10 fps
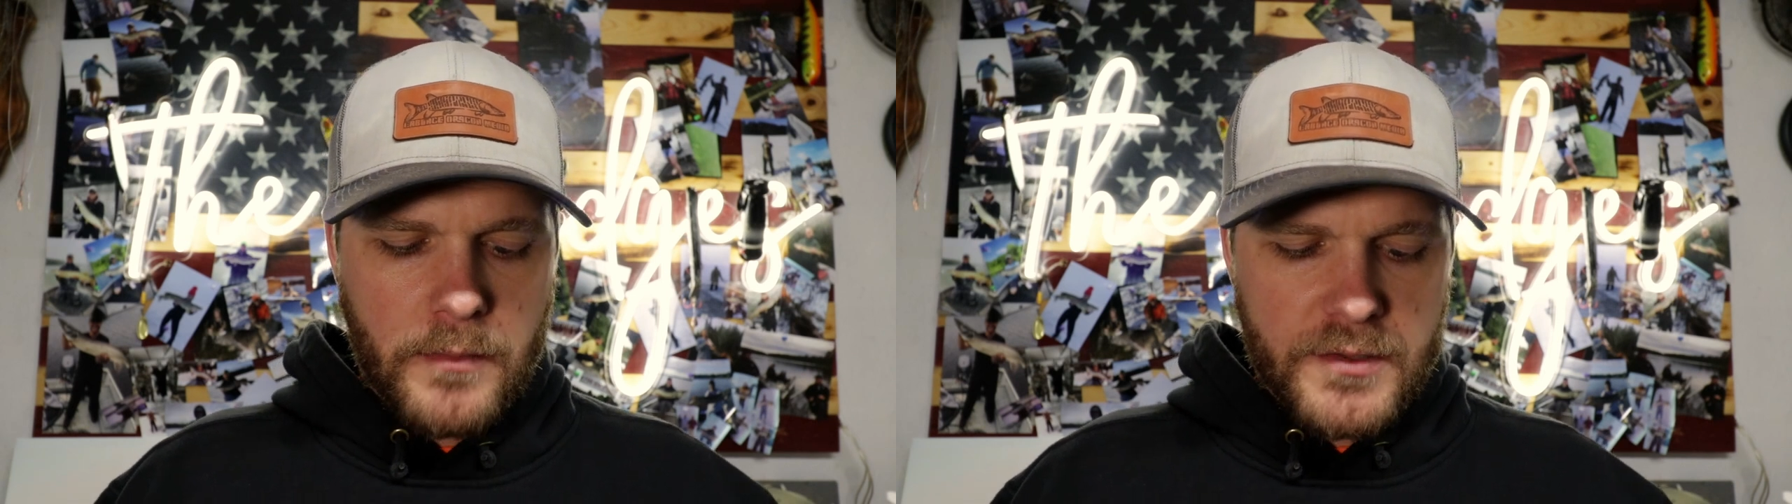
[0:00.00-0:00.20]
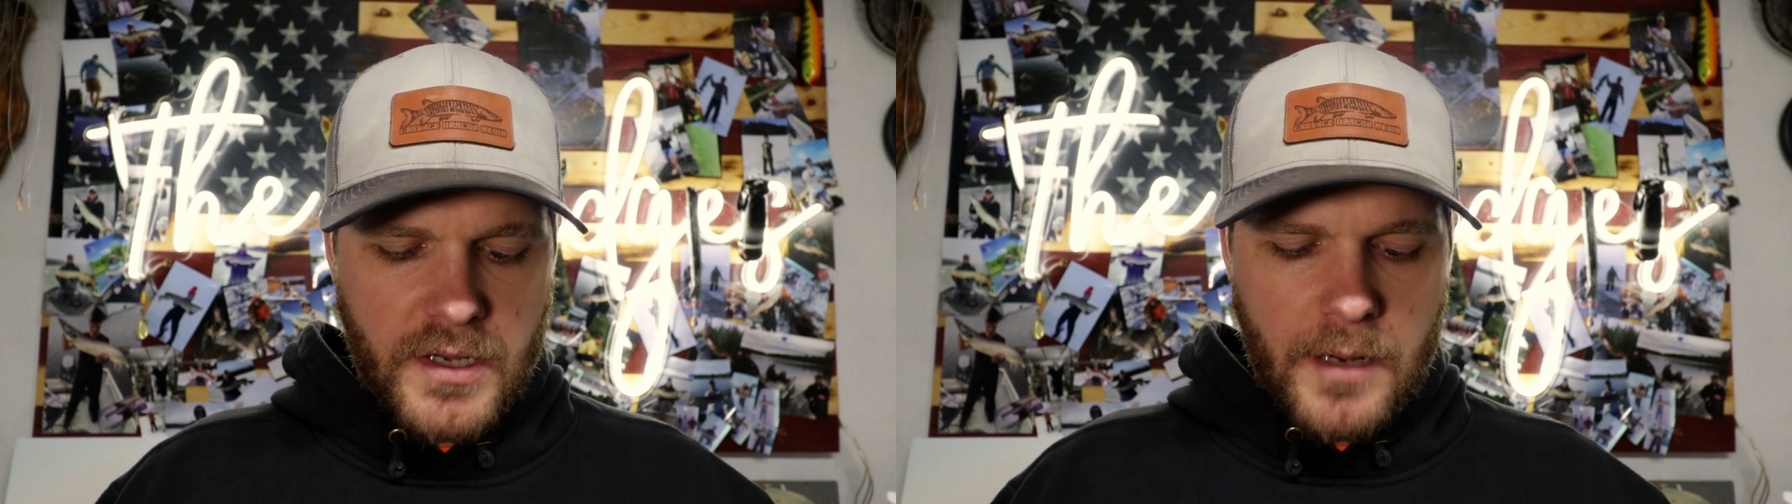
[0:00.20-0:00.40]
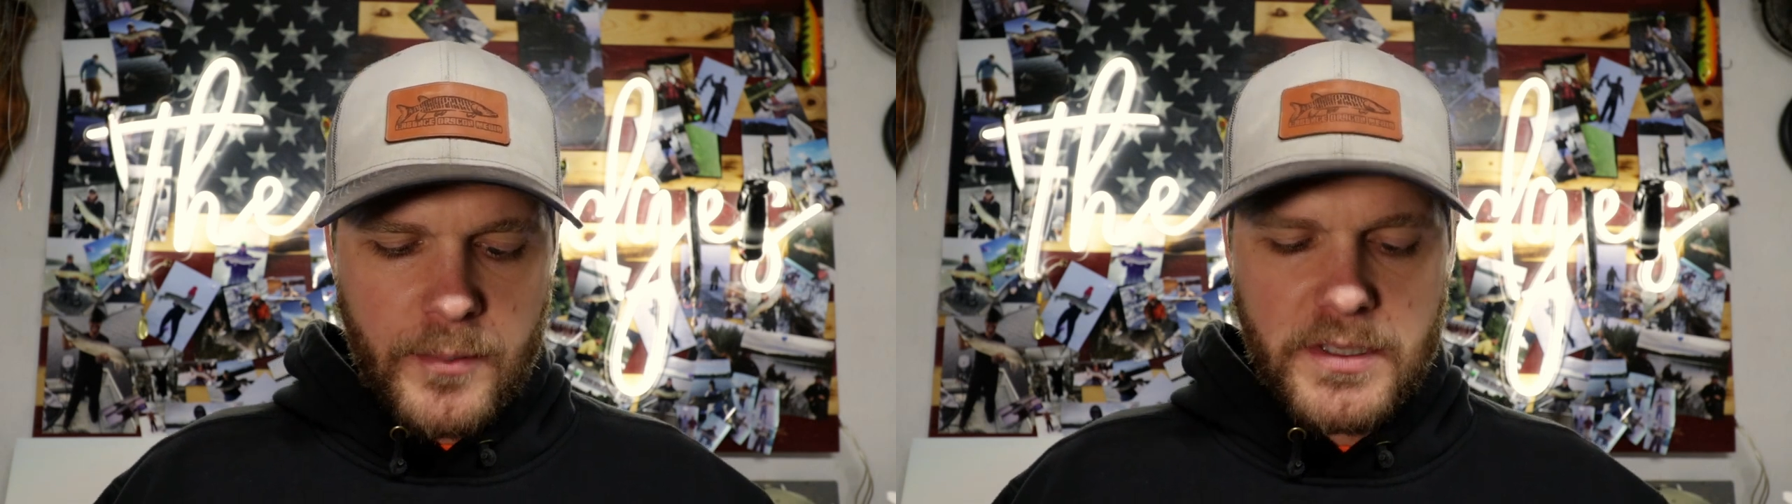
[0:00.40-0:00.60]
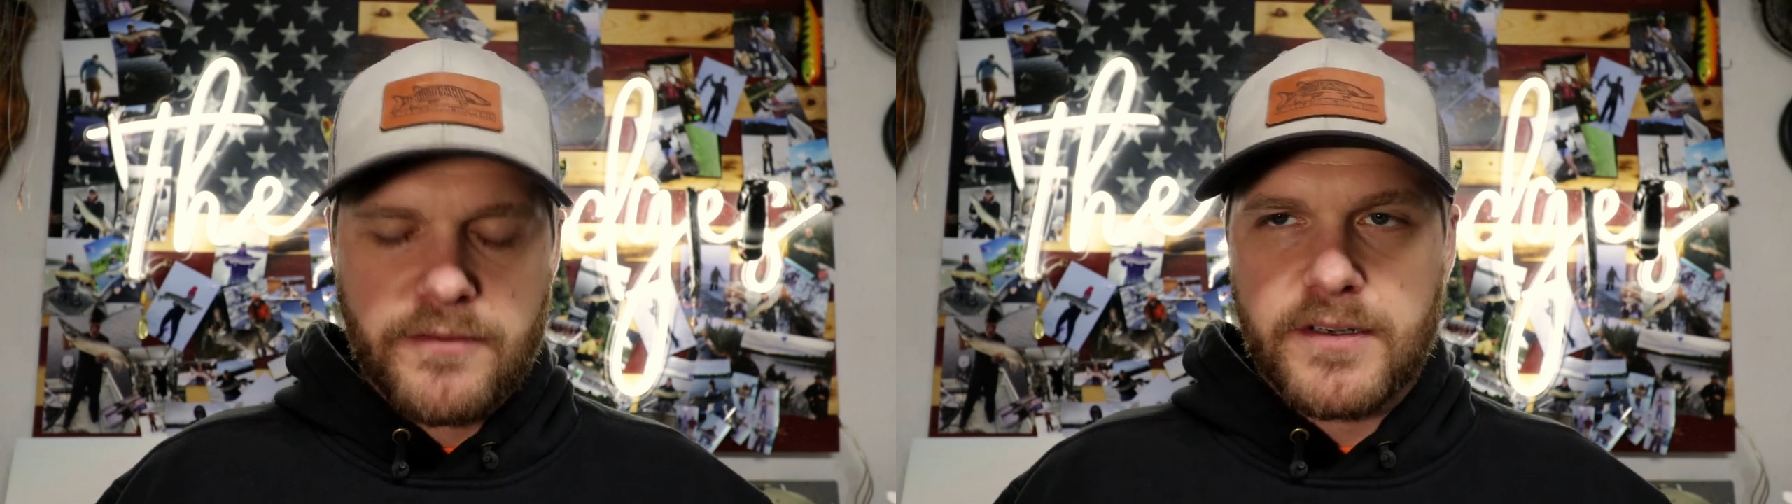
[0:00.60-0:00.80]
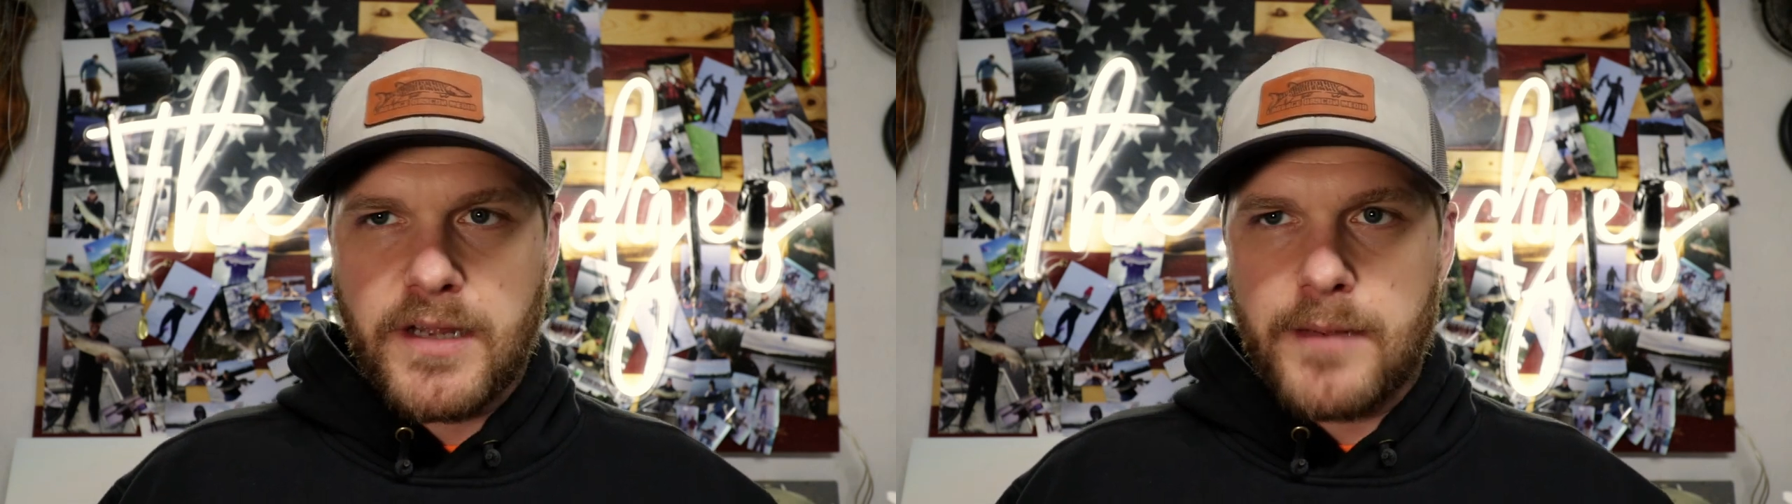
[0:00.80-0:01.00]
there's a couple
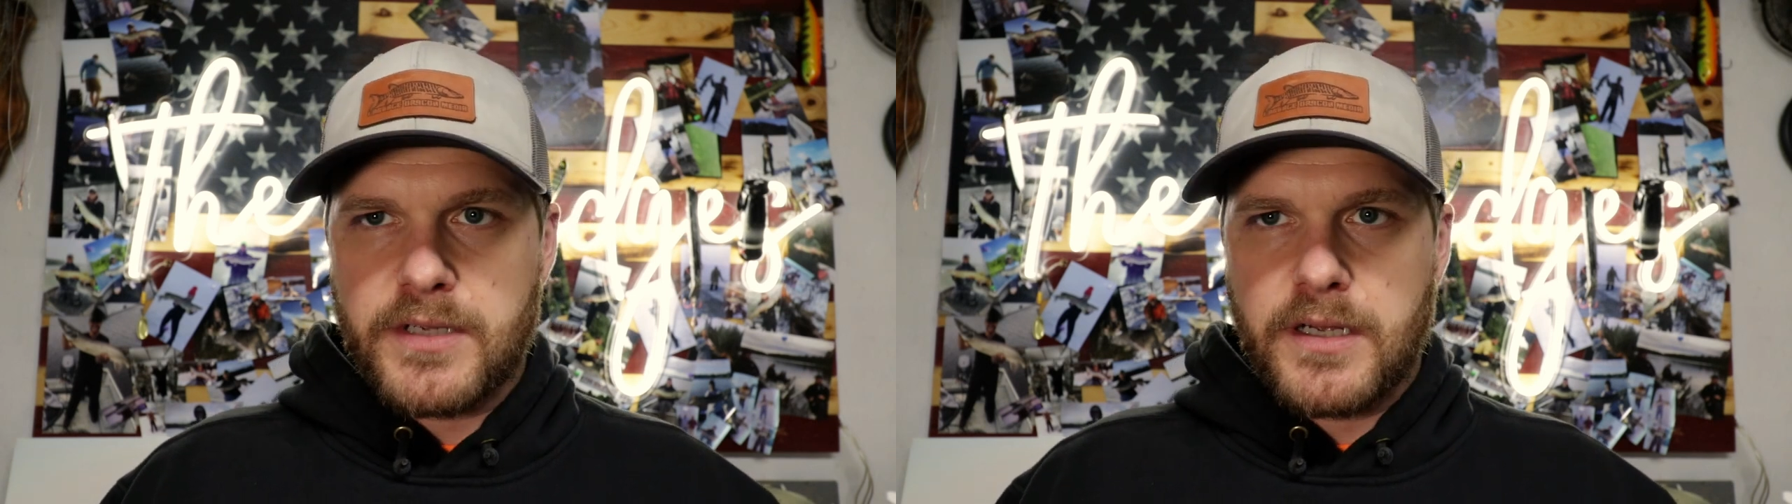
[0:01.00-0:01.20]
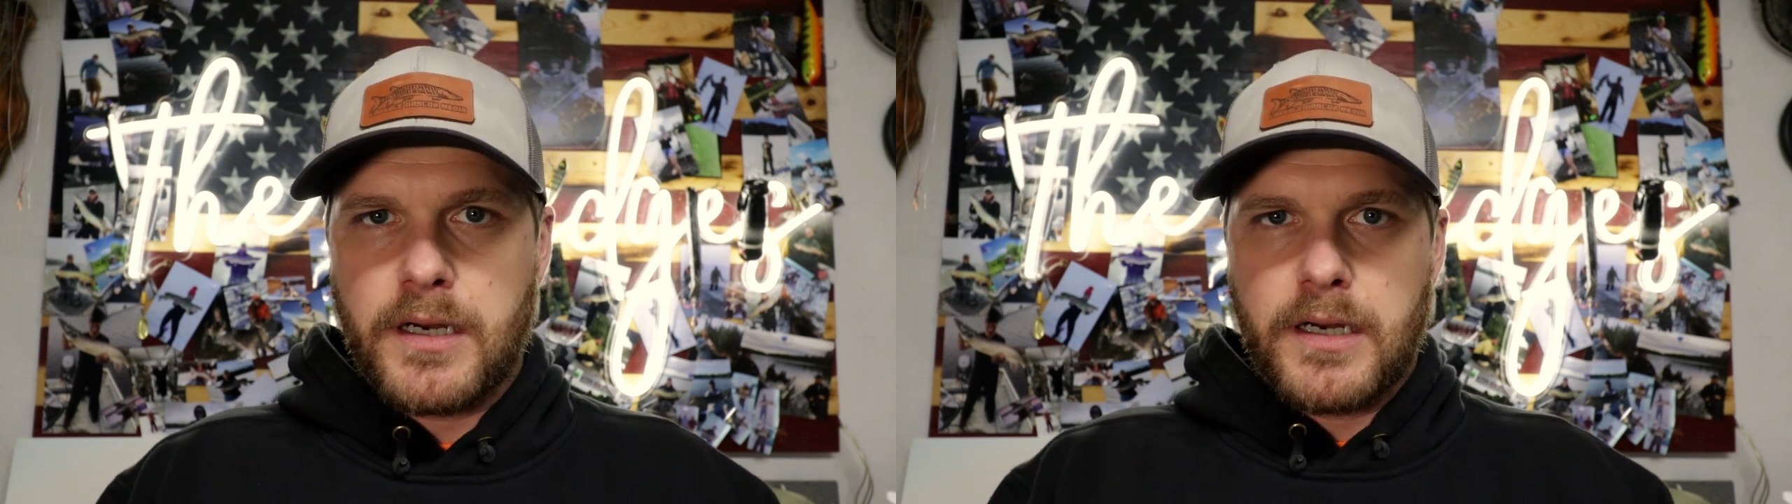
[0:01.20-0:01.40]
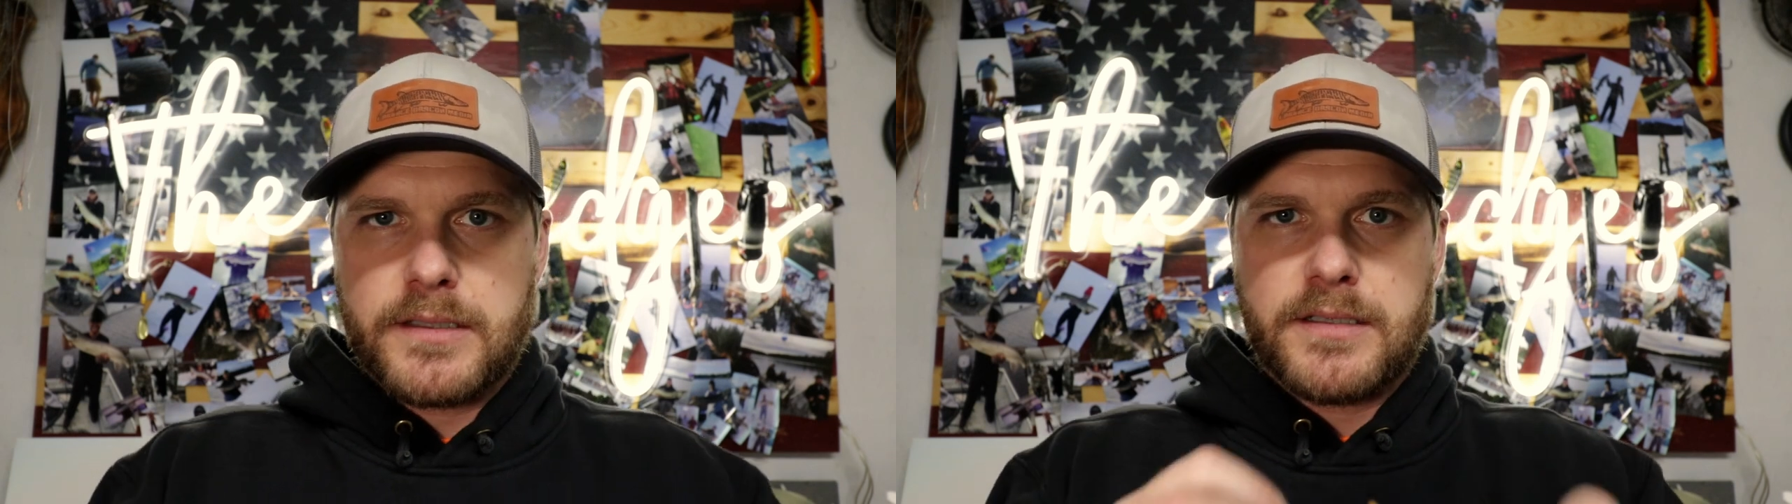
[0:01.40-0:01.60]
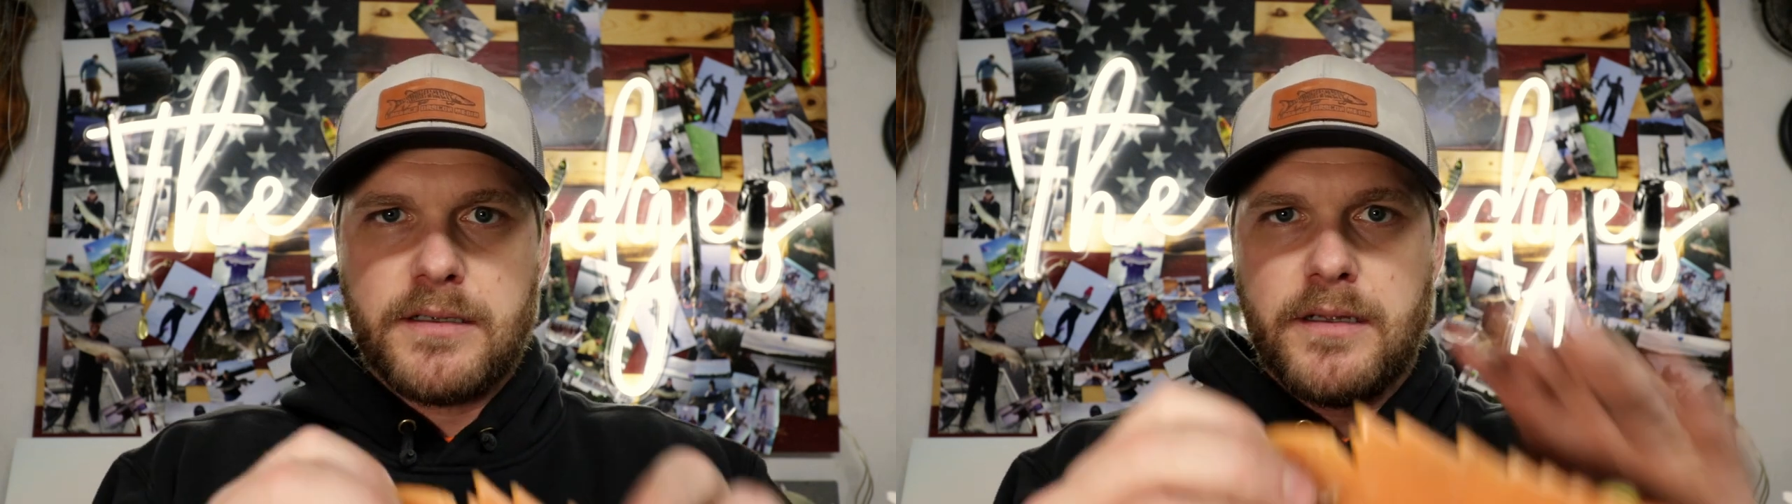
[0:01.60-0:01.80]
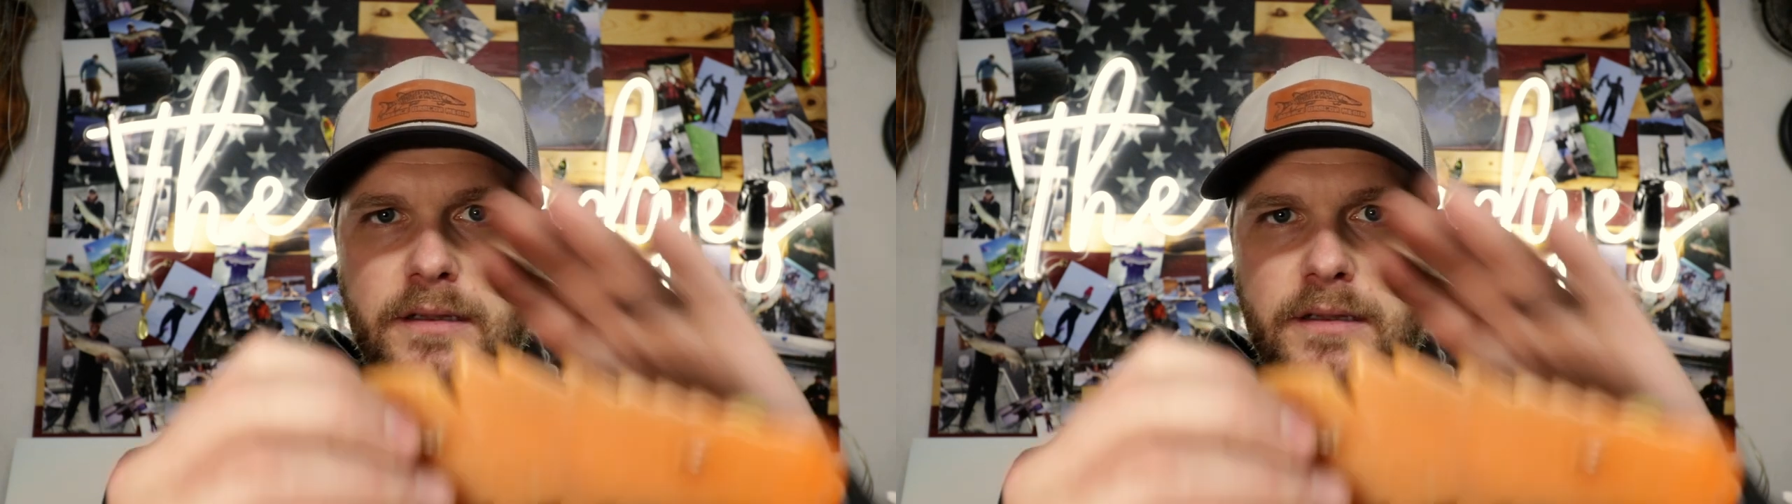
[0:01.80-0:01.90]
different types of cuts in